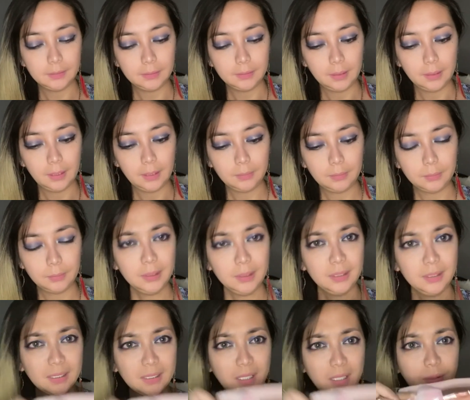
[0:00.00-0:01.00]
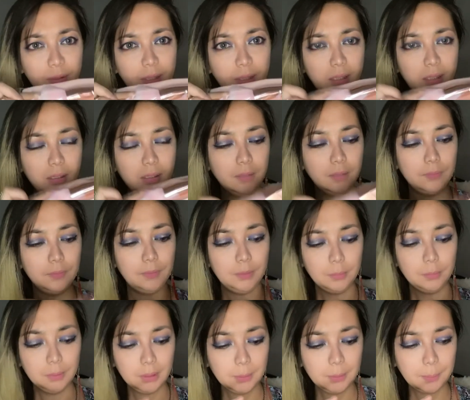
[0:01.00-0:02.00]
I really like how they
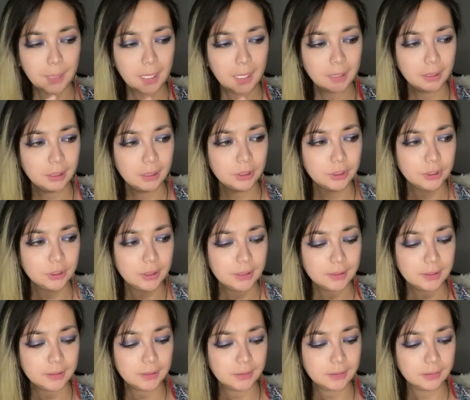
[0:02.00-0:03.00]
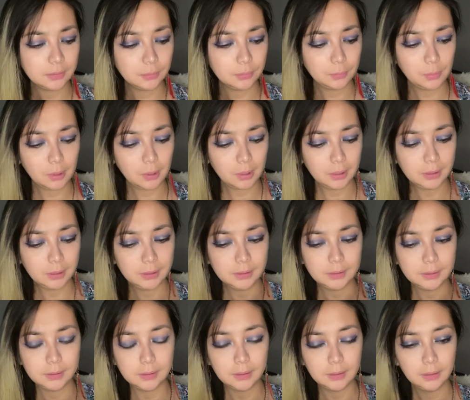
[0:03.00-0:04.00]
individually package these ones.
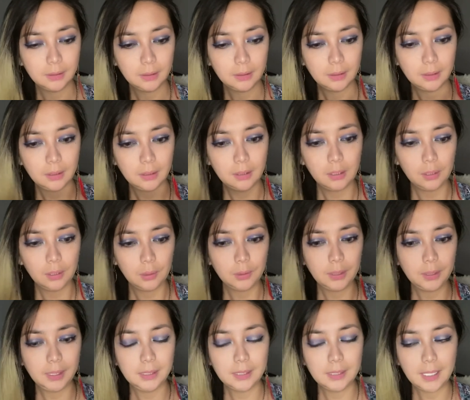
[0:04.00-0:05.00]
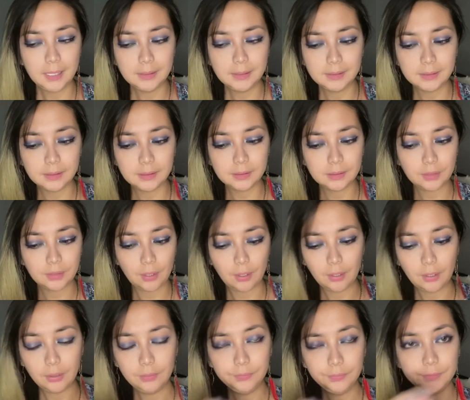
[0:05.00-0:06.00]
Okay, that's soft.